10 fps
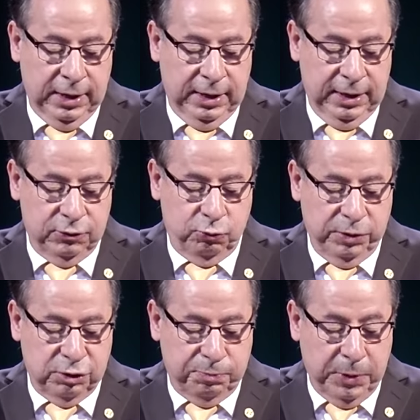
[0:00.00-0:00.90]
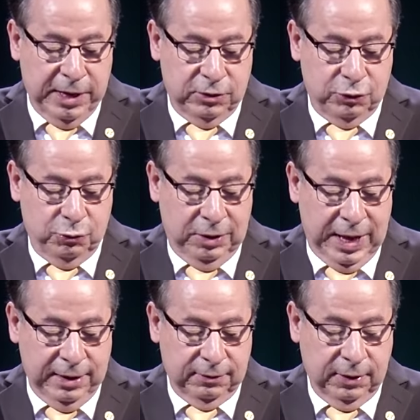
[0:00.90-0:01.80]
its response to
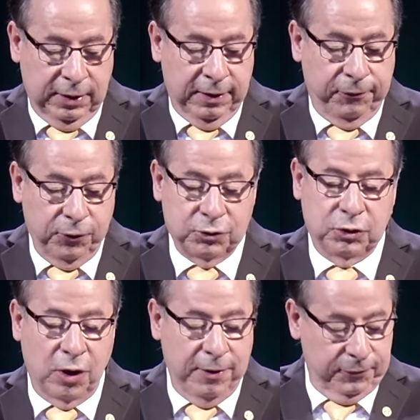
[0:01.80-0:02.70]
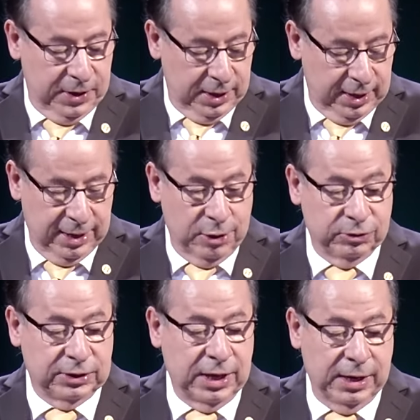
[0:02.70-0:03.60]
that, first off, in our
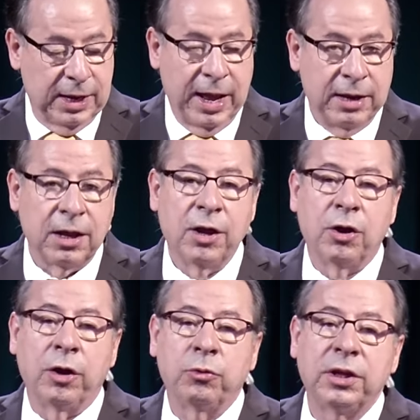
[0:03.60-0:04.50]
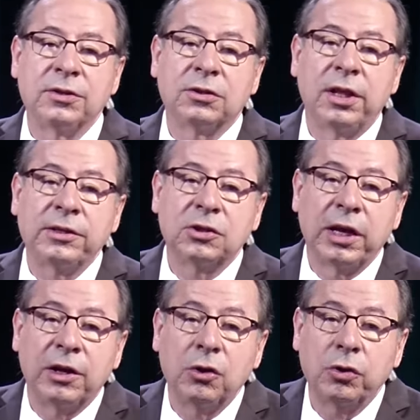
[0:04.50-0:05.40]
study. And let's take
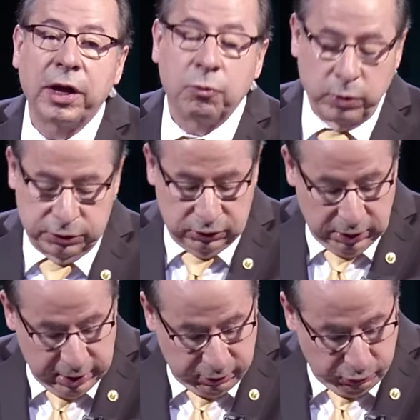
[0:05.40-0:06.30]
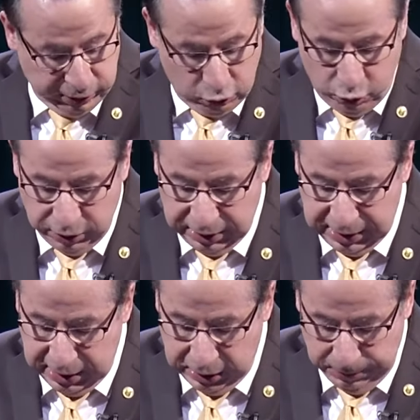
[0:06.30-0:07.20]
a look at what's recorded
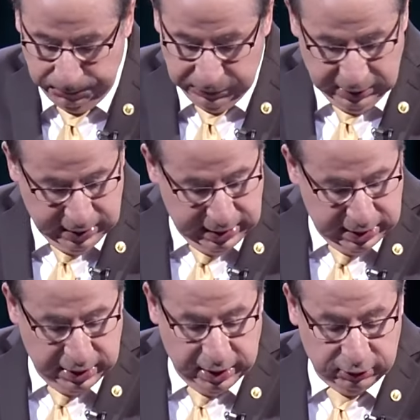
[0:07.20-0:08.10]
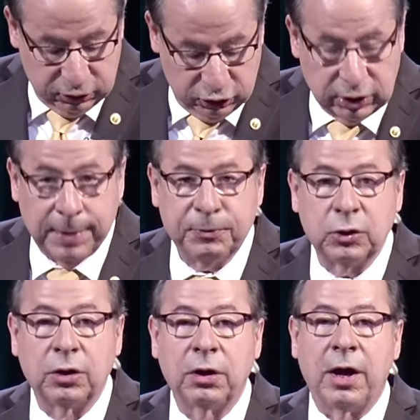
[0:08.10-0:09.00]
here in
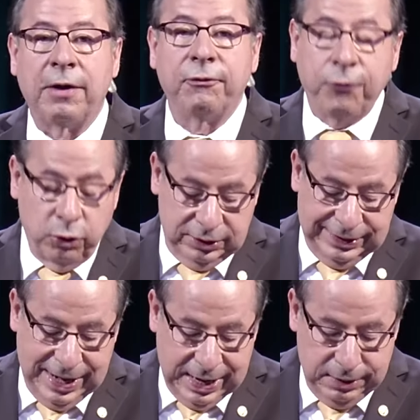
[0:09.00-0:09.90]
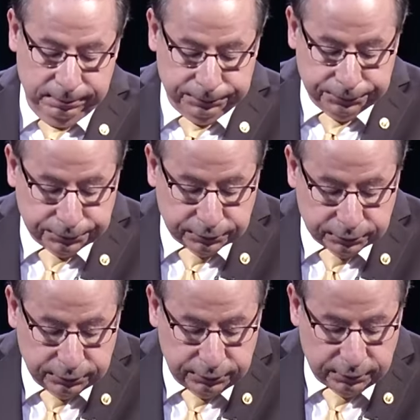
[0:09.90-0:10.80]
chapter 14,
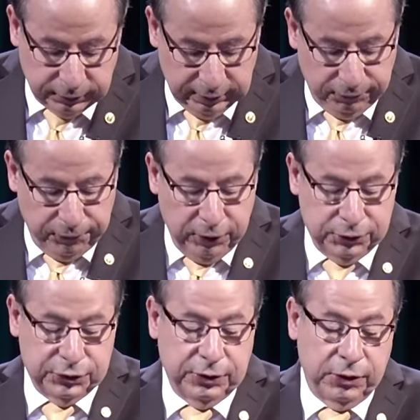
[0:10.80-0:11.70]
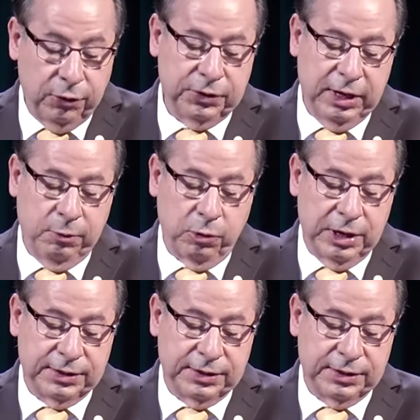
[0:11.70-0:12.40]
verse 13, wherein it